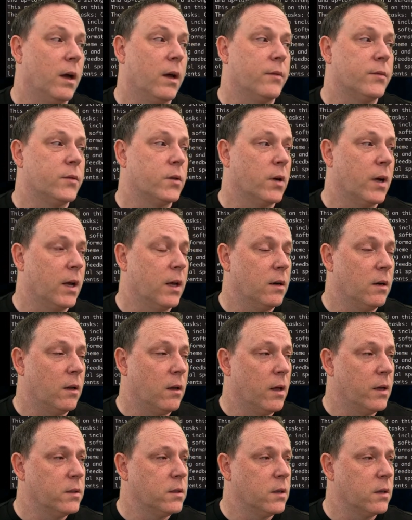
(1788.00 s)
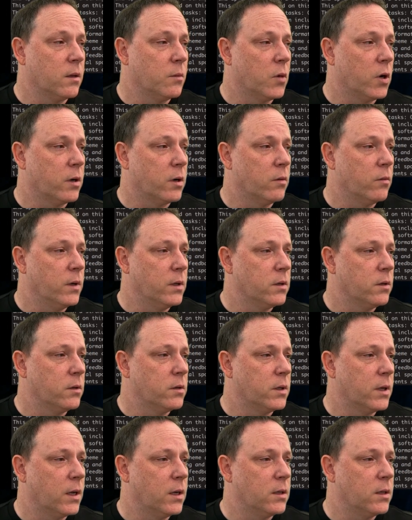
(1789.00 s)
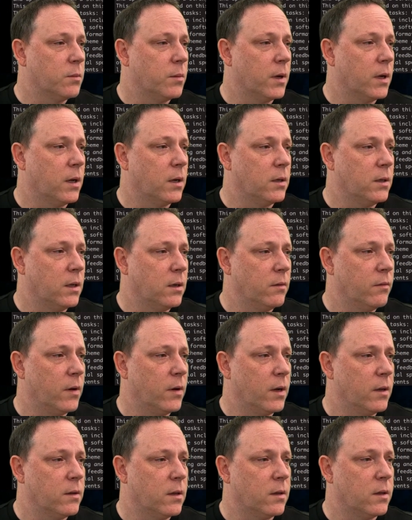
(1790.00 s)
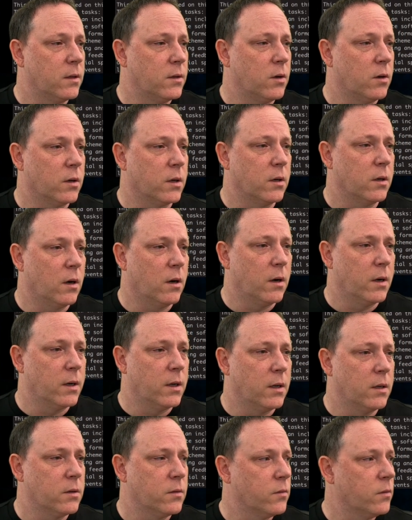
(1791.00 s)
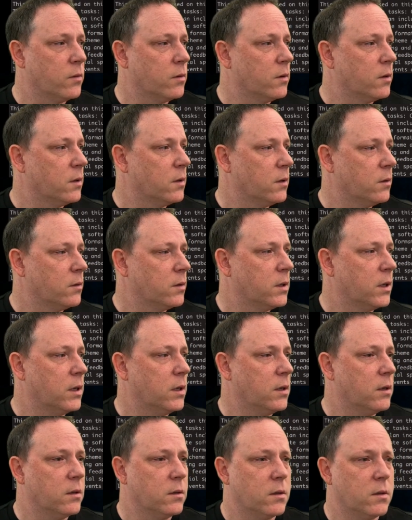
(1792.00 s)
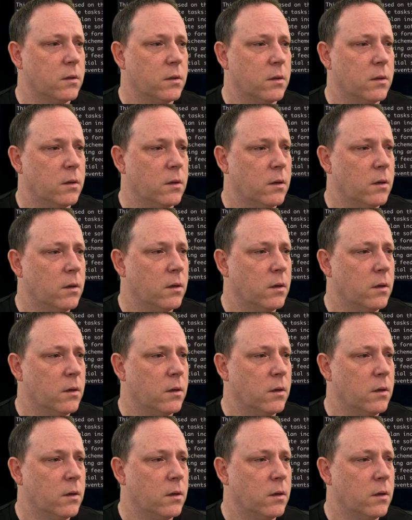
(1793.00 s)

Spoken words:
after analyzing the market research data, it's been identified that the target audience for listeners is,